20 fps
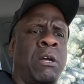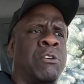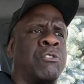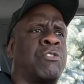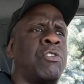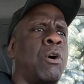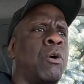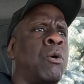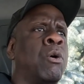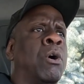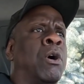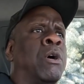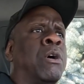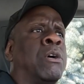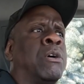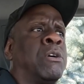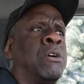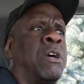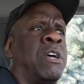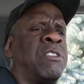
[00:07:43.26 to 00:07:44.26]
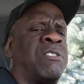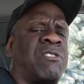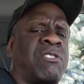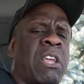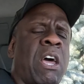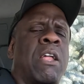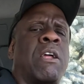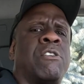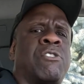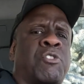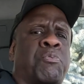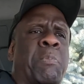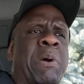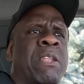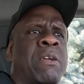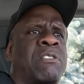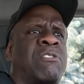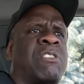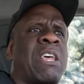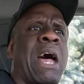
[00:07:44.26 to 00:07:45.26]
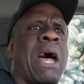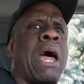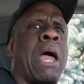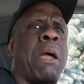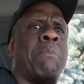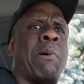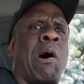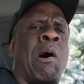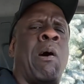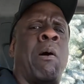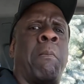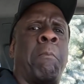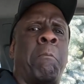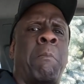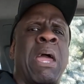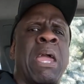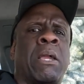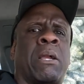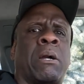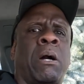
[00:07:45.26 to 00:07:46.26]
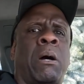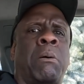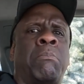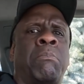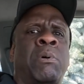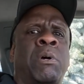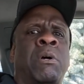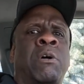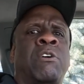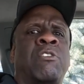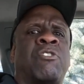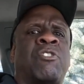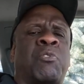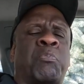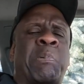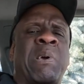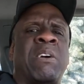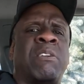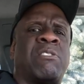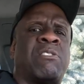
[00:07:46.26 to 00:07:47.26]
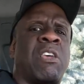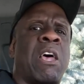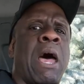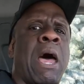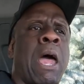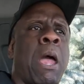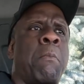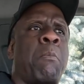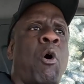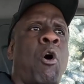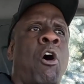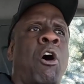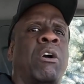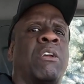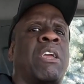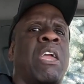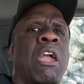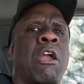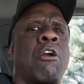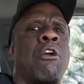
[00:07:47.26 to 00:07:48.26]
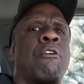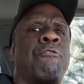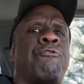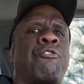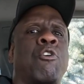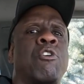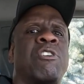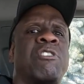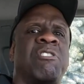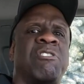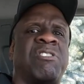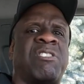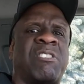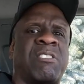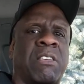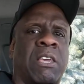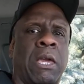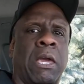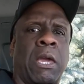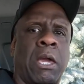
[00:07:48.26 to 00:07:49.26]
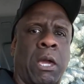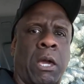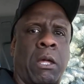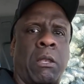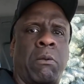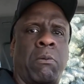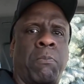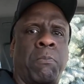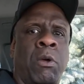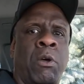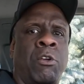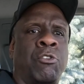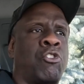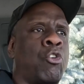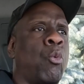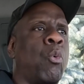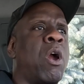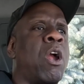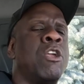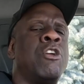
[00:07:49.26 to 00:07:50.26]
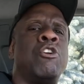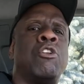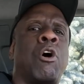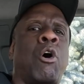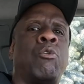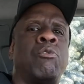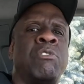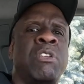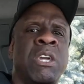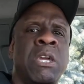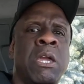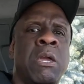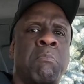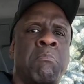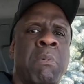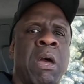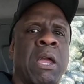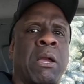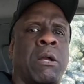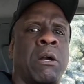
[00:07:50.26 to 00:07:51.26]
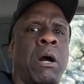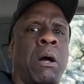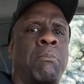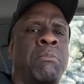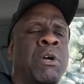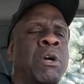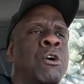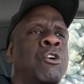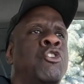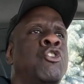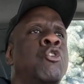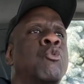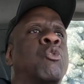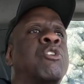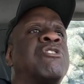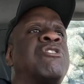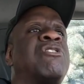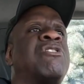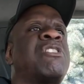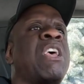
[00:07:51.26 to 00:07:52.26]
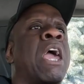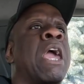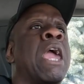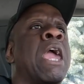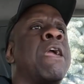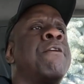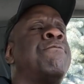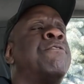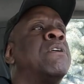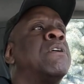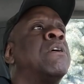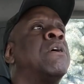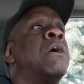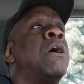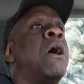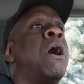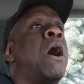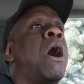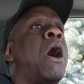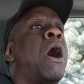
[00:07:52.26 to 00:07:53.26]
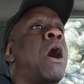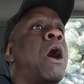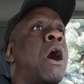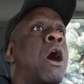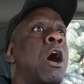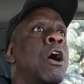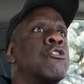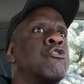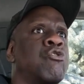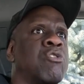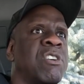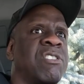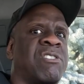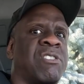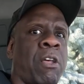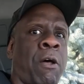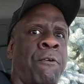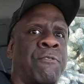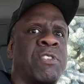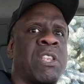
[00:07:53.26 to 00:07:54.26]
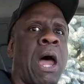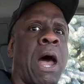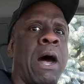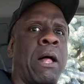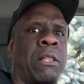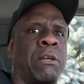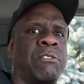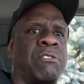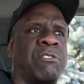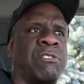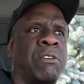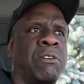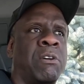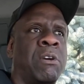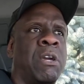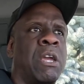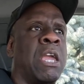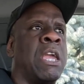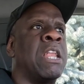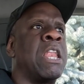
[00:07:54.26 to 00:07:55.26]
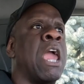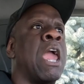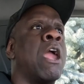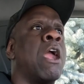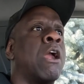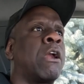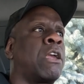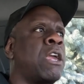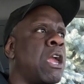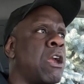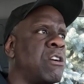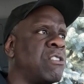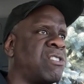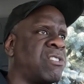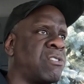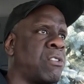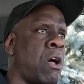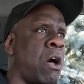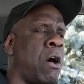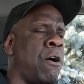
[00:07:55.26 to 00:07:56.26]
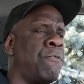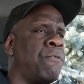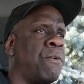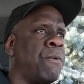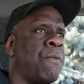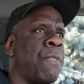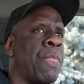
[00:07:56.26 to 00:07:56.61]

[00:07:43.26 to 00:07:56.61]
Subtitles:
So instead of spending time on makeup, spend time on caring for your skin to where you don't need makeup. You will save hundreds of dollars in hair care stuff,